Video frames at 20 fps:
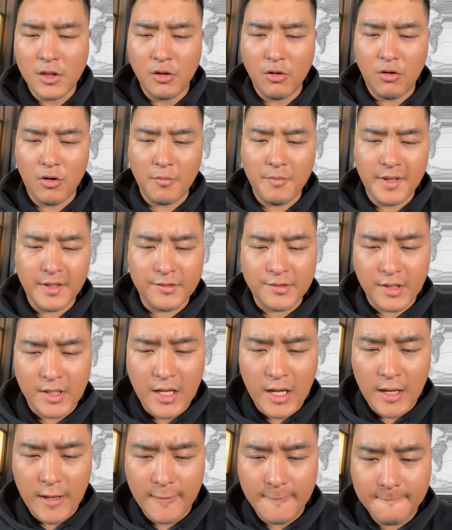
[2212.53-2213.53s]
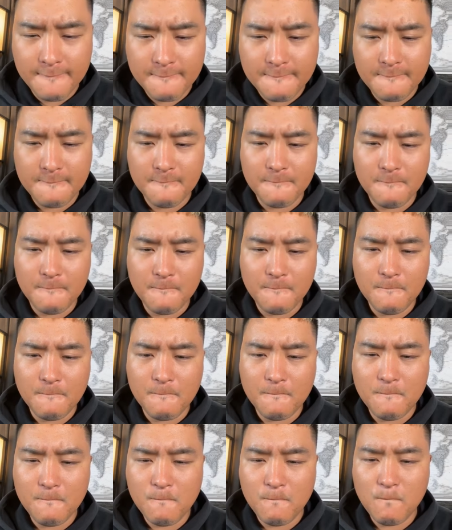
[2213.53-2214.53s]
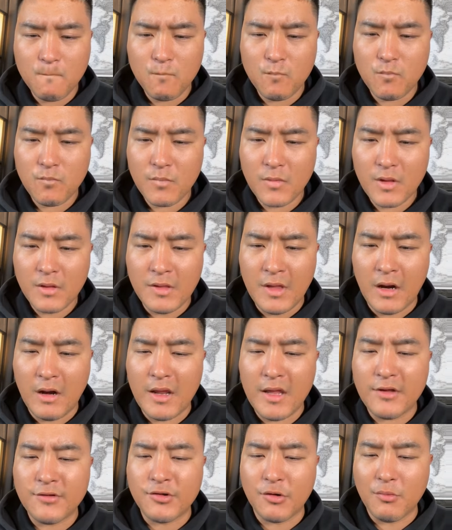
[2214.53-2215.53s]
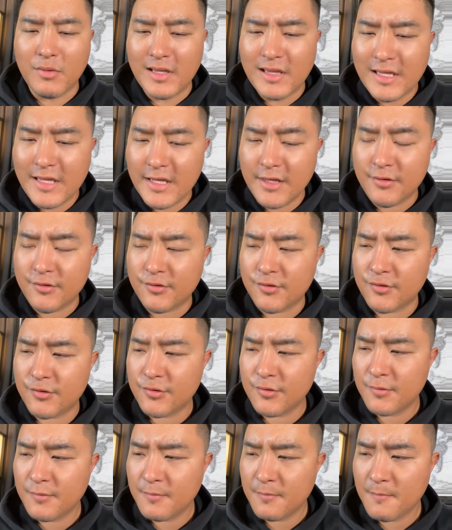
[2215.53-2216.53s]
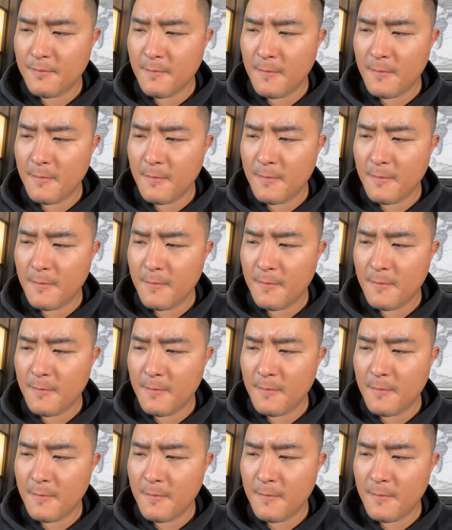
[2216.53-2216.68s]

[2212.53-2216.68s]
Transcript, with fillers: Glory be to God. There is a release